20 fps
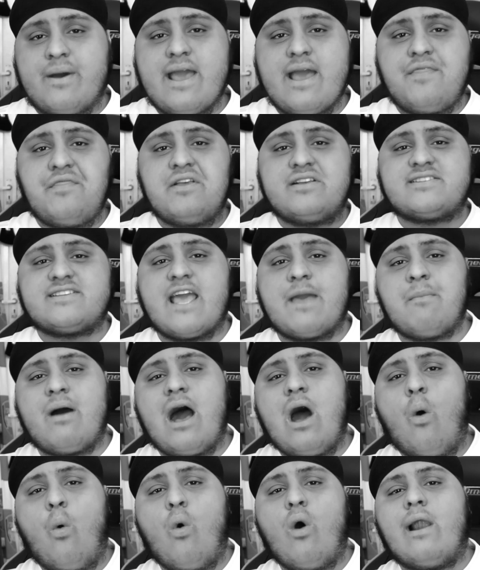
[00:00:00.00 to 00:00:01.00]
in this game,
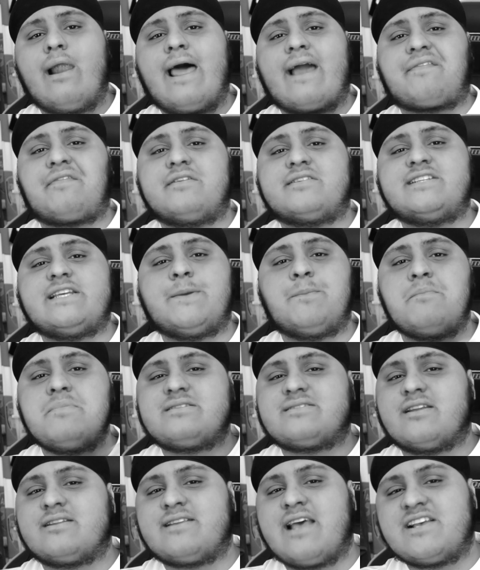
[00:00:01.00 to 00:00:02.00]
I would like to see
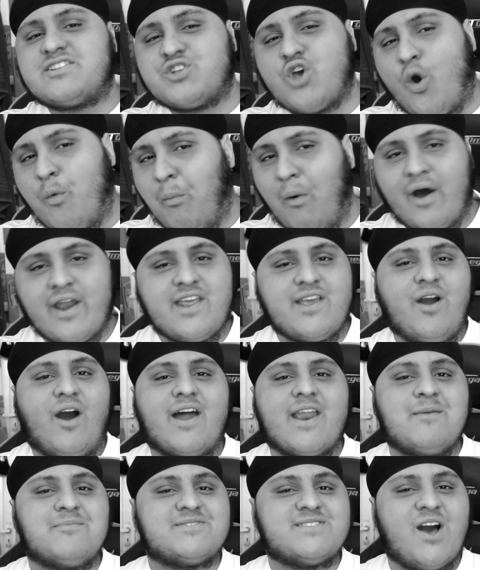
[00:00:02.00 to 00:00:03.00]
Mr. Tesco
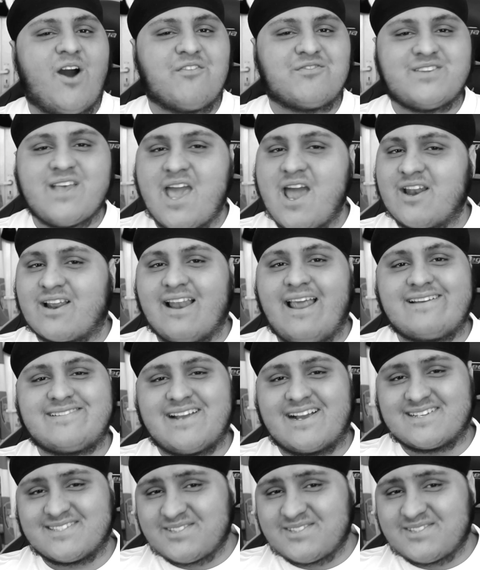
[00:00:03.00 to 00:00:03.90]
bodyguard himself, Sead Kolasinac,